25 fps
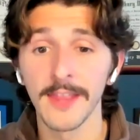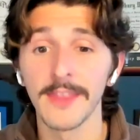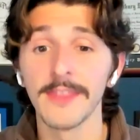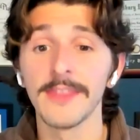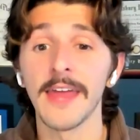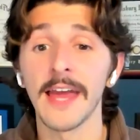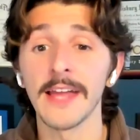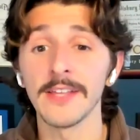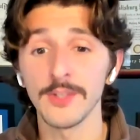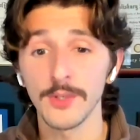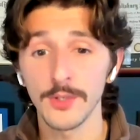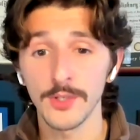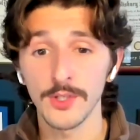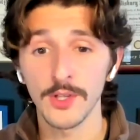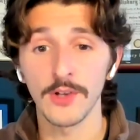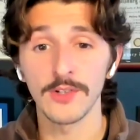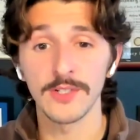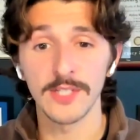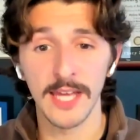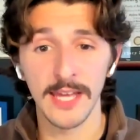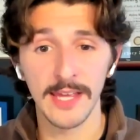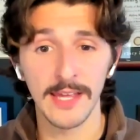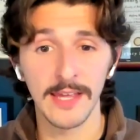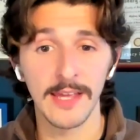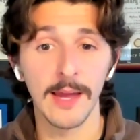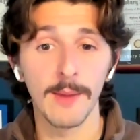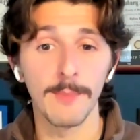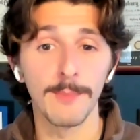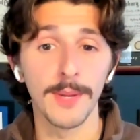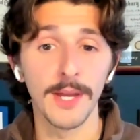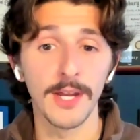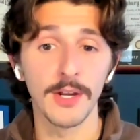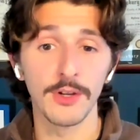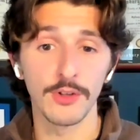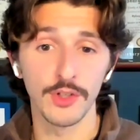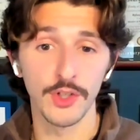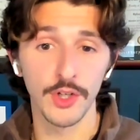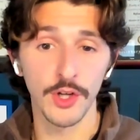then you start taking out
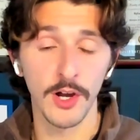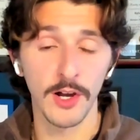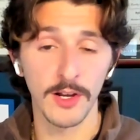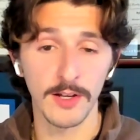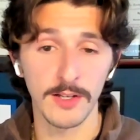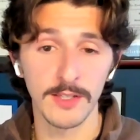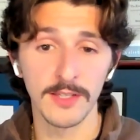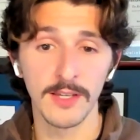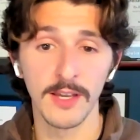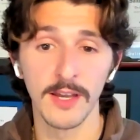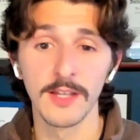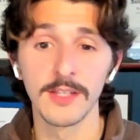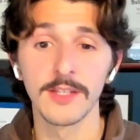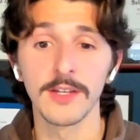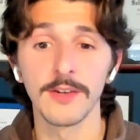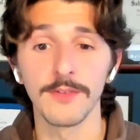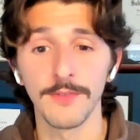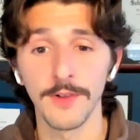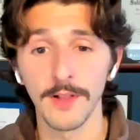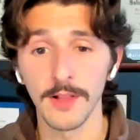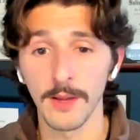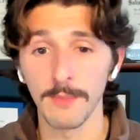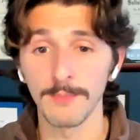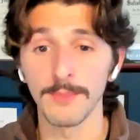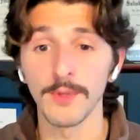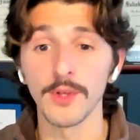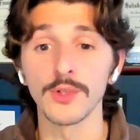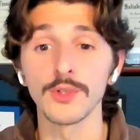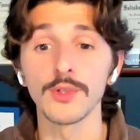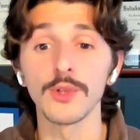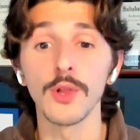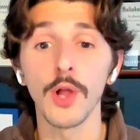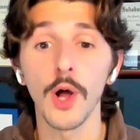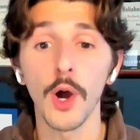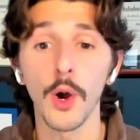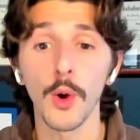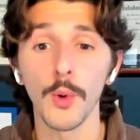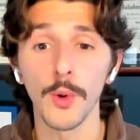bigger chunks to fill up those
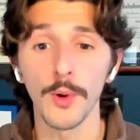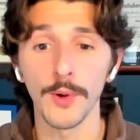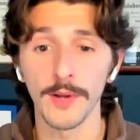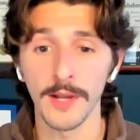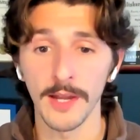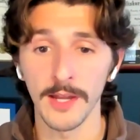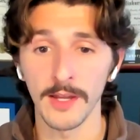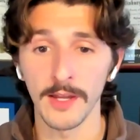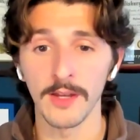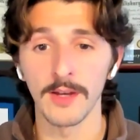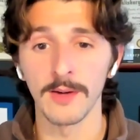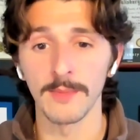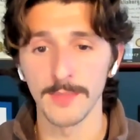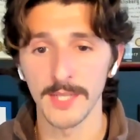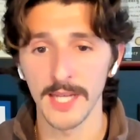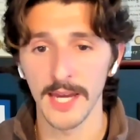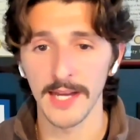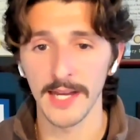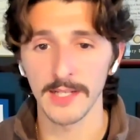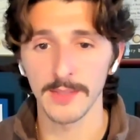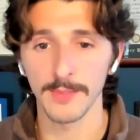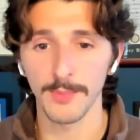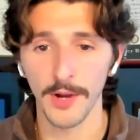lower income tax